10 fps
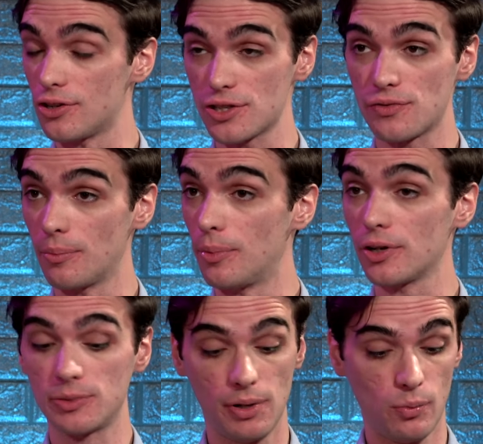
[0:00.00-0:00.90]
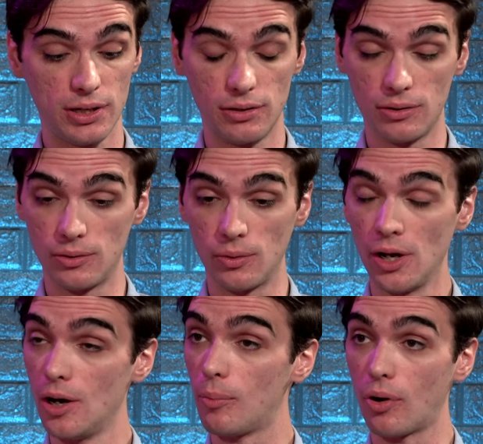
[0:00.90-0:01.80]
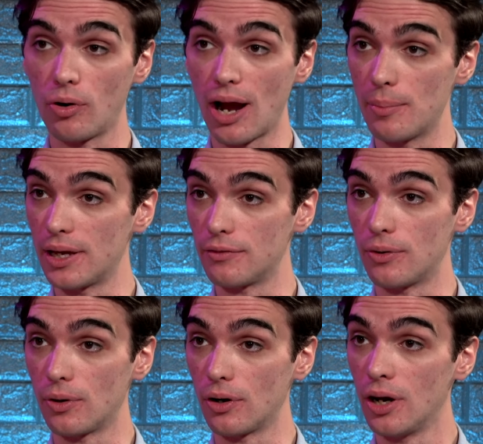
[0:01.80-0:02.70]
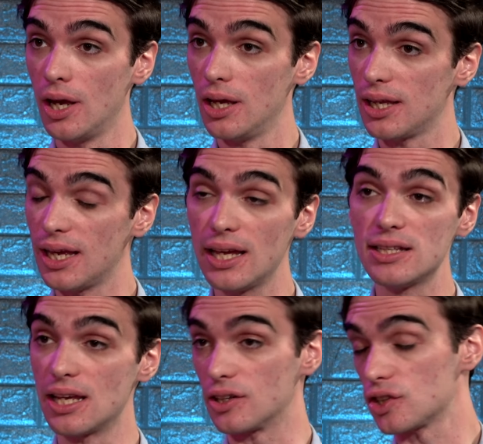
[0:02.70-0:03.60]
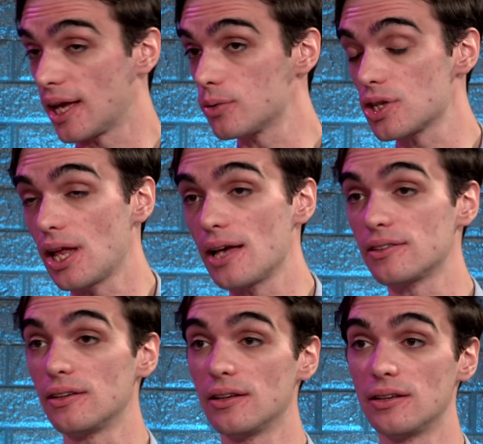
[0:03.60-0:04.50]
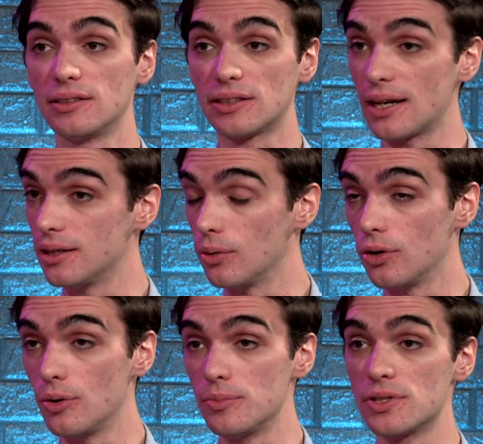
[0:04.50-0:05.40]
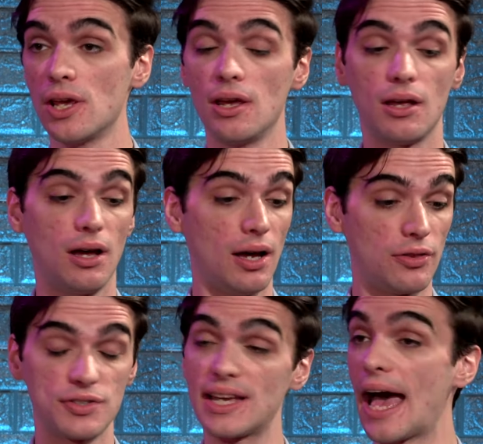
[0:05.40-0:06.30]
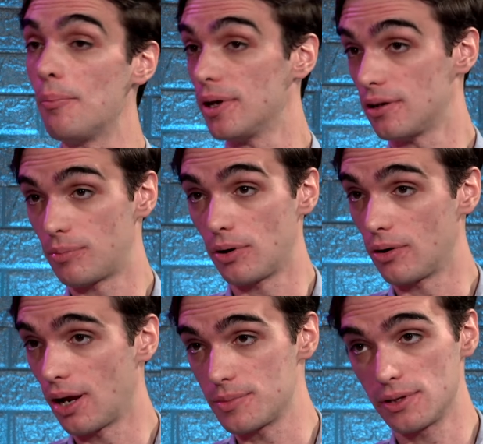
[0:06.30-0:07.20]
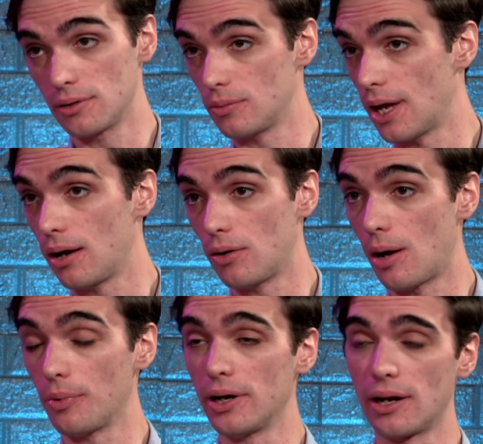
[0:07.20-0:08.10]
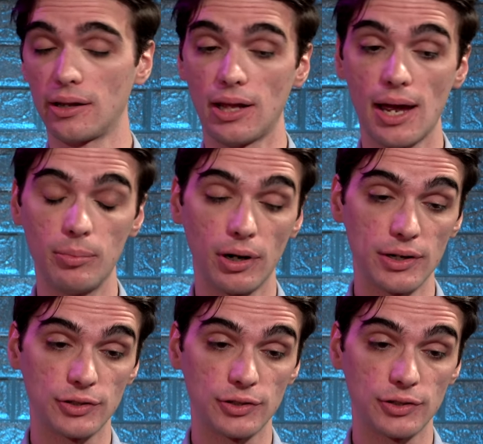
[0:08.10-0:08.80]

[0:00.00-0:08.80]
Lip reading: Not just for books, but we do programming for kids, English language classes, study rooms. There's a gambit of programs that now operate out of the library.